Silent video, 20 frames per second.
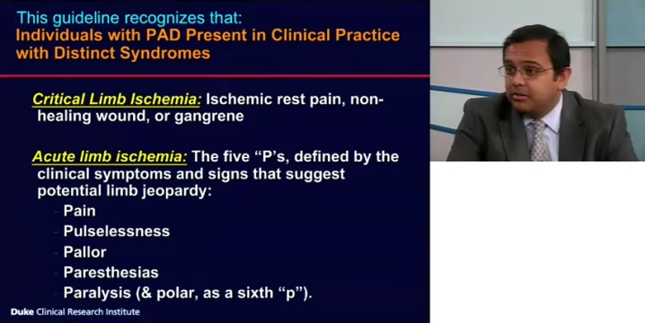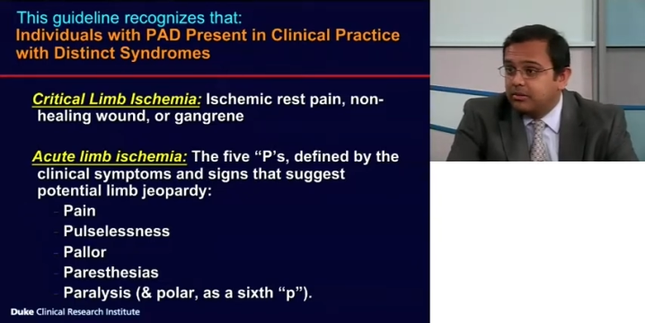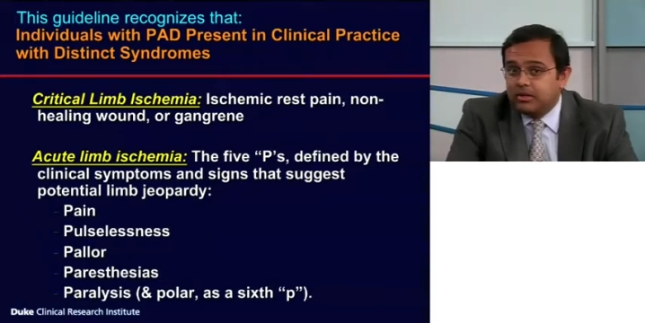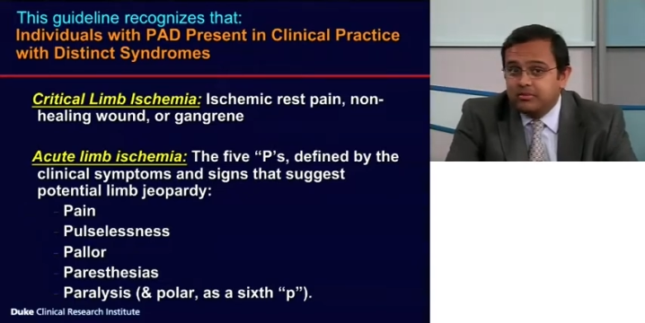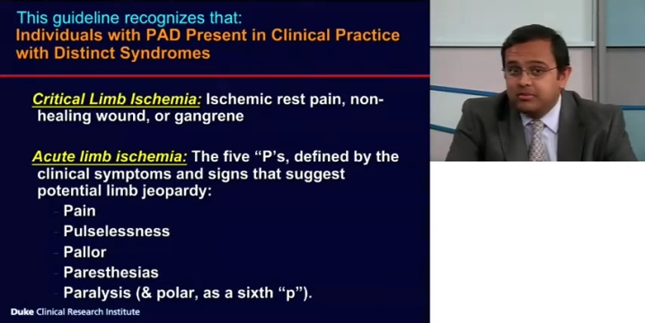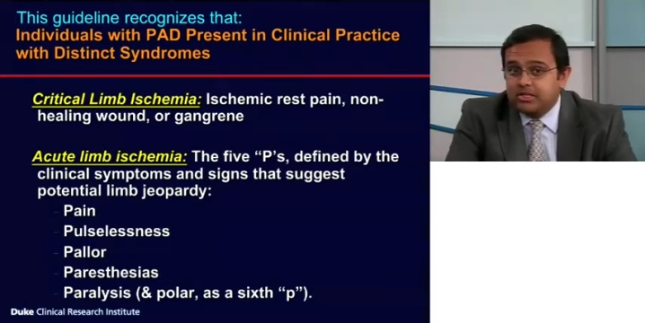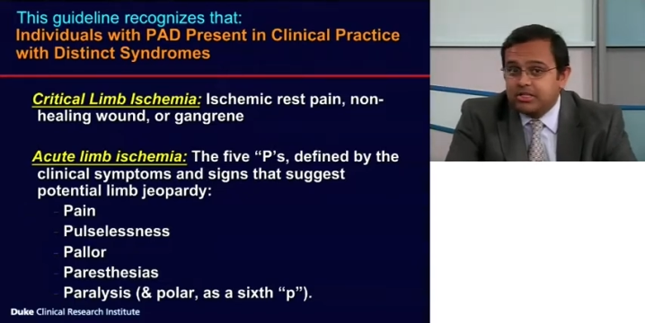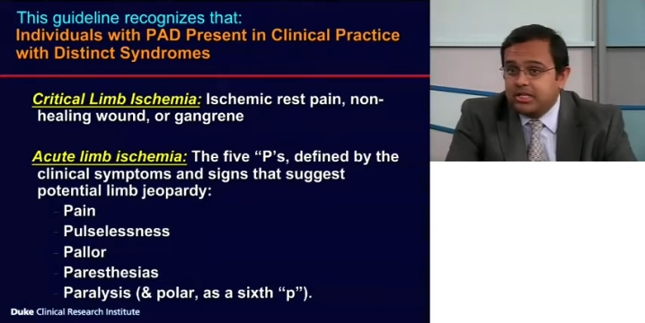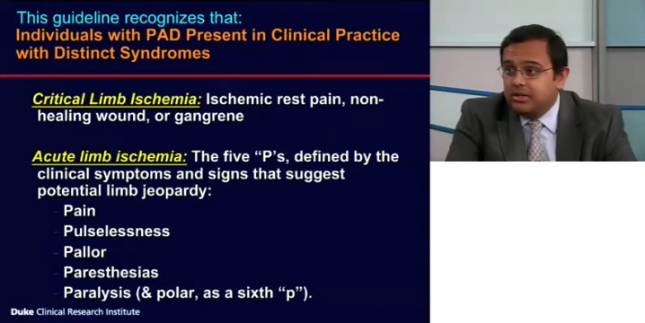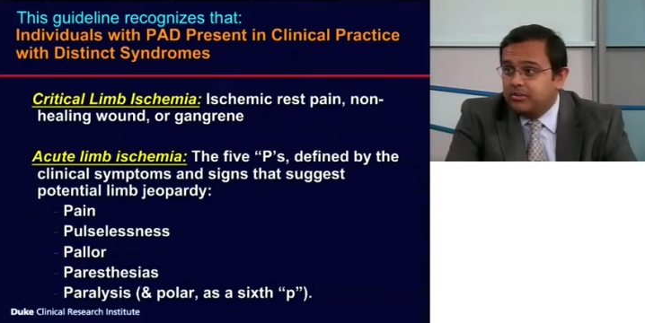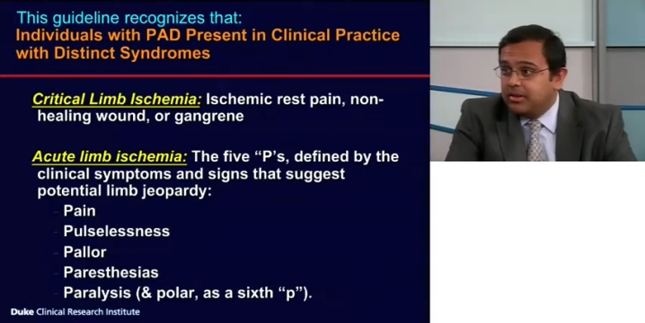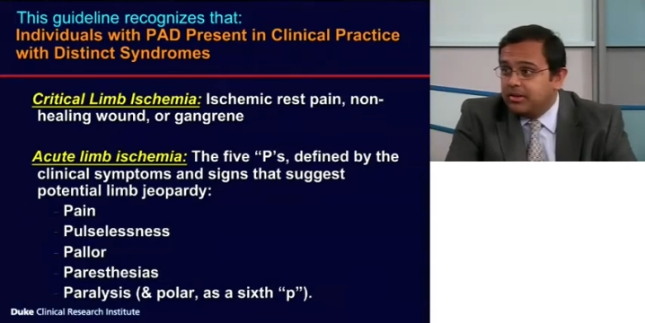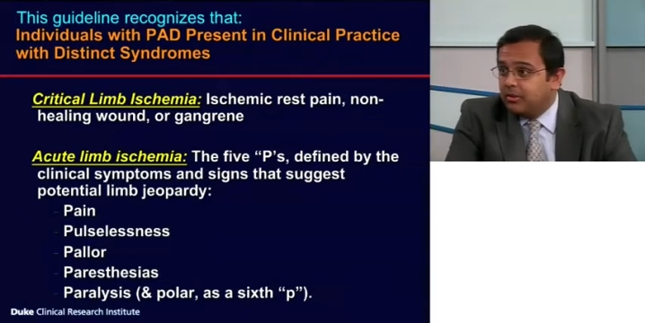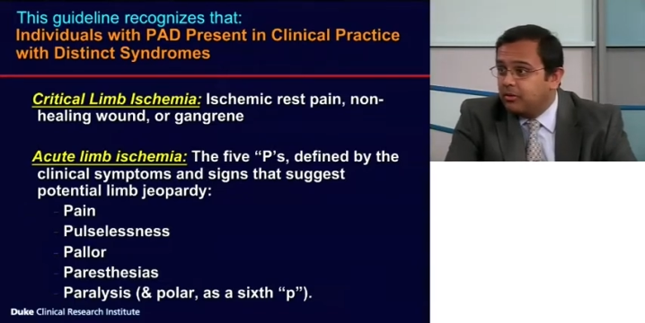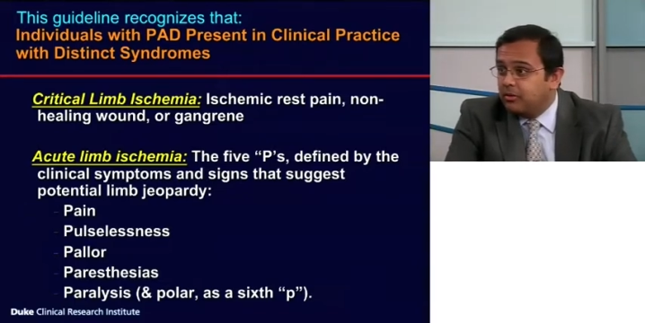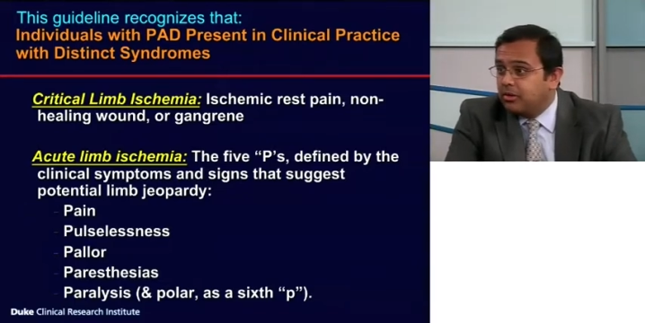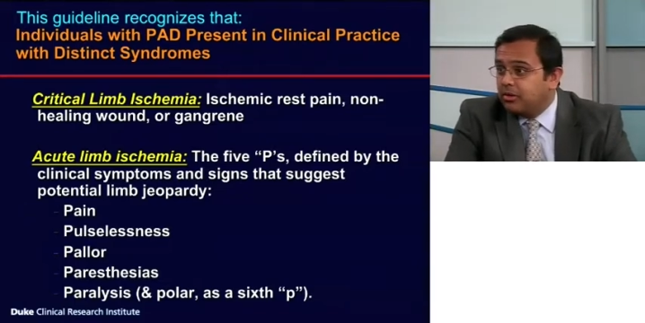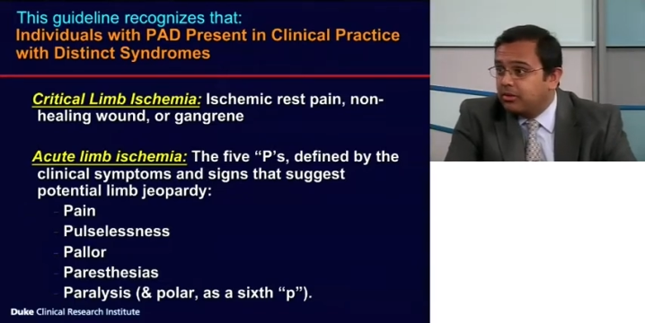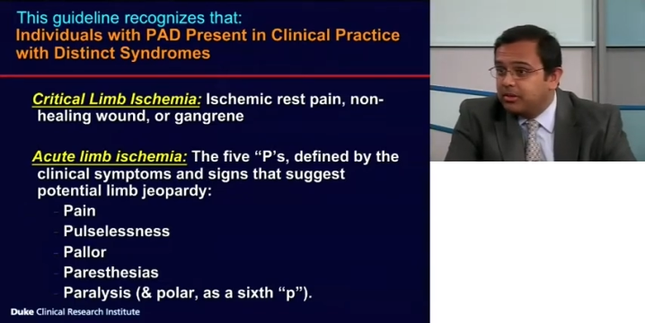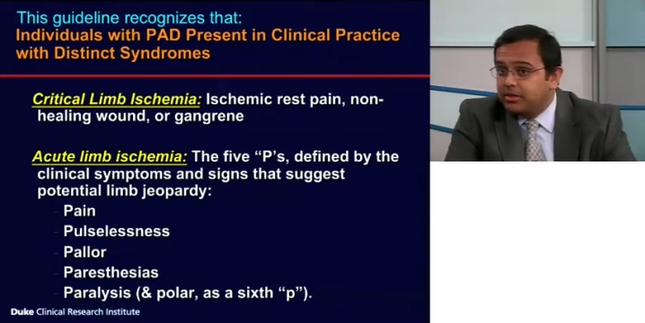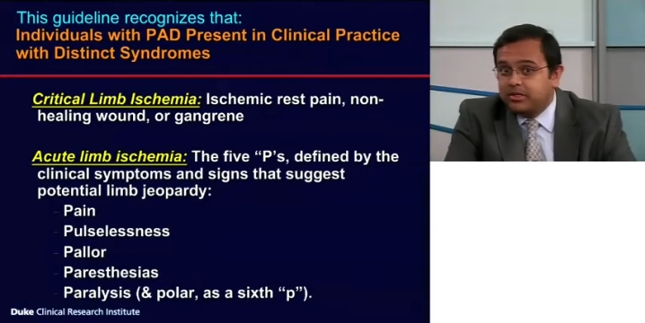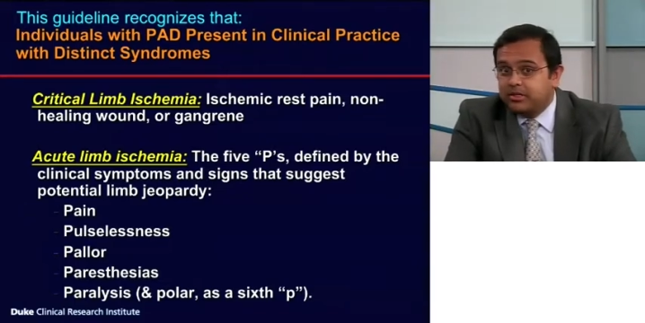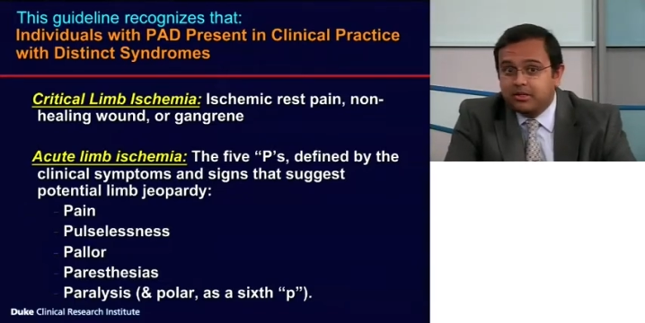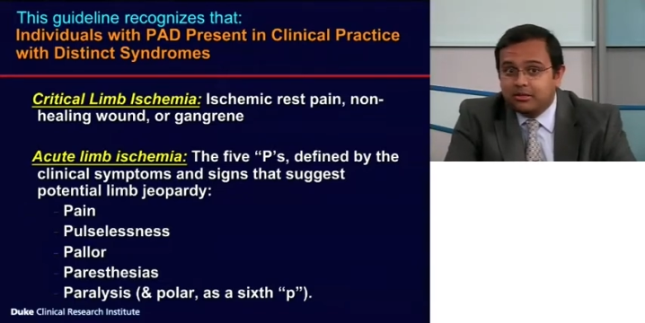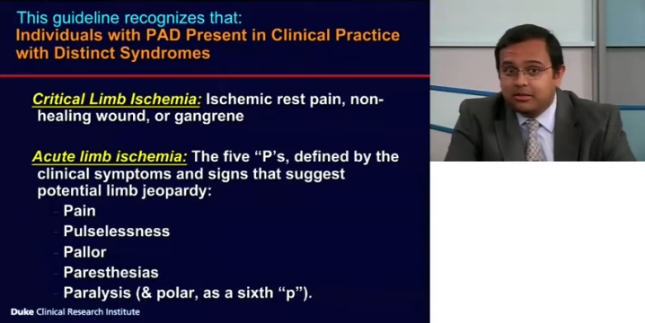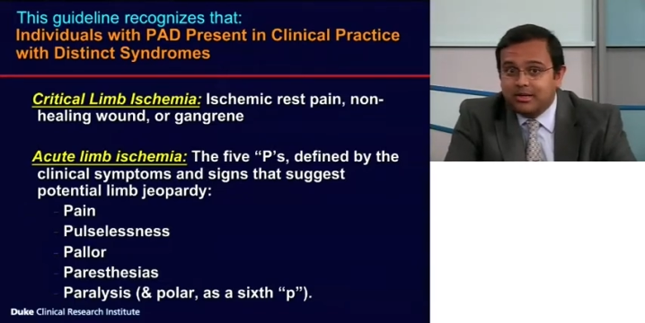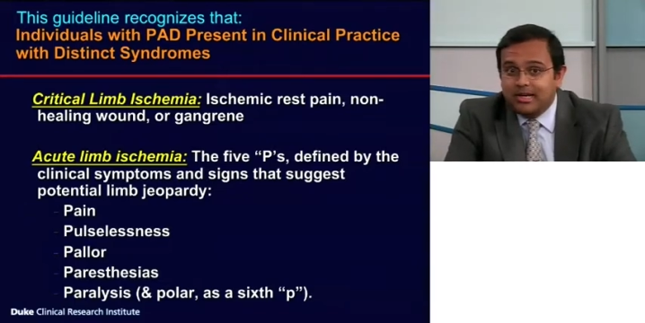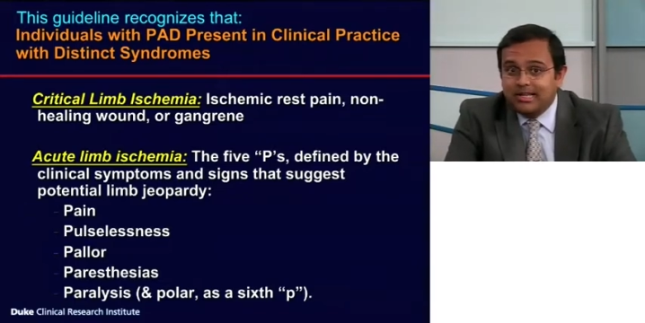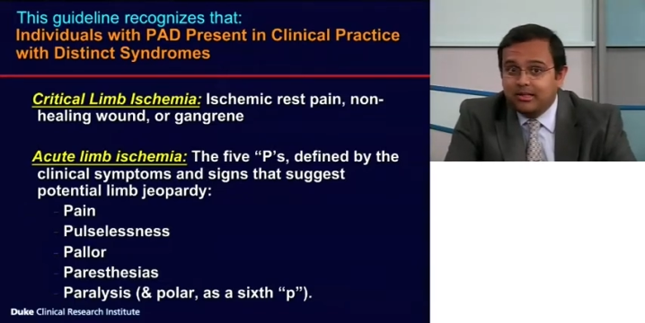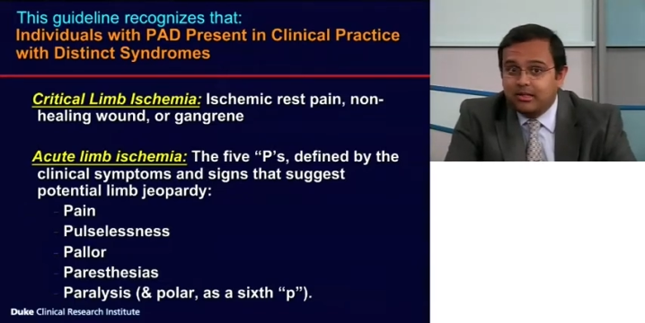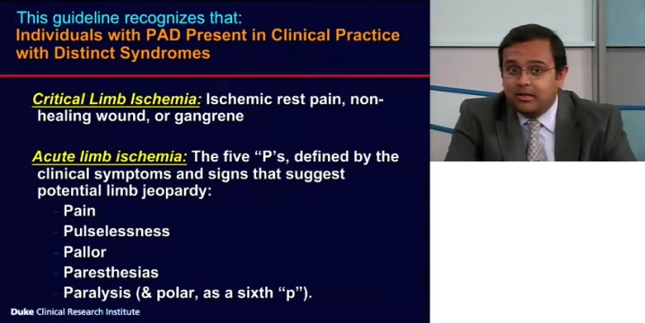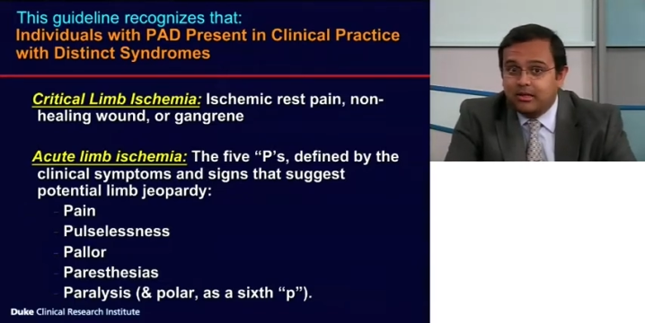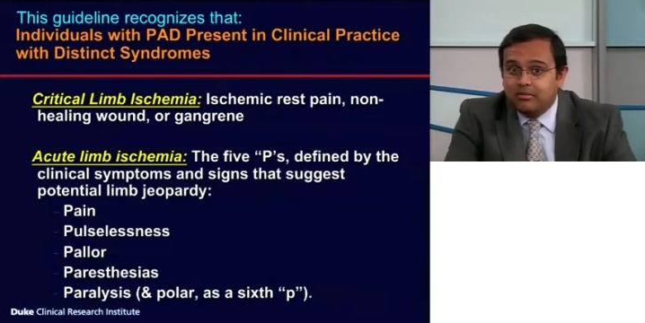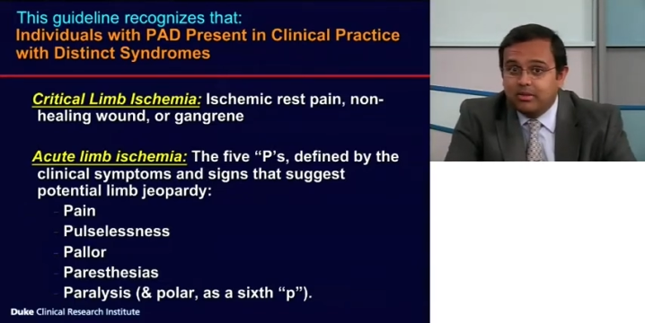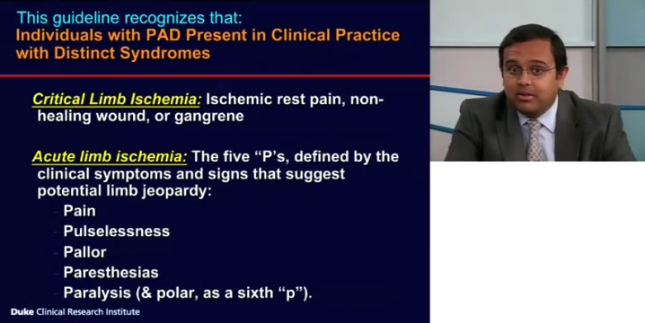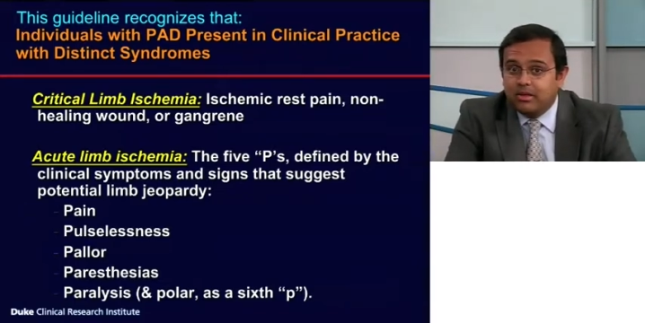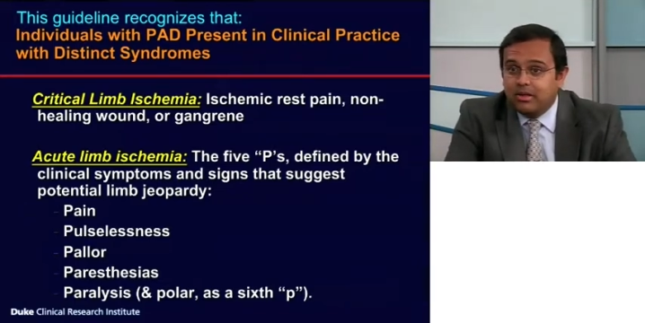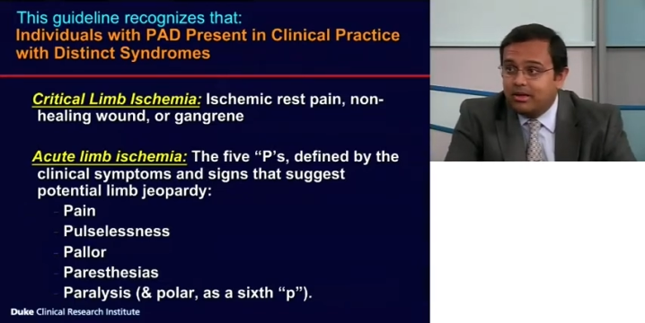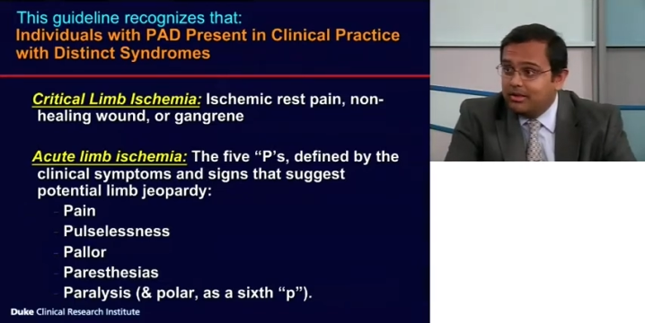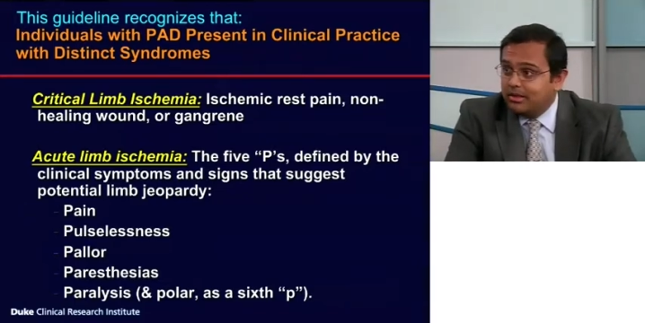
limb ischemia I won't go into in great length,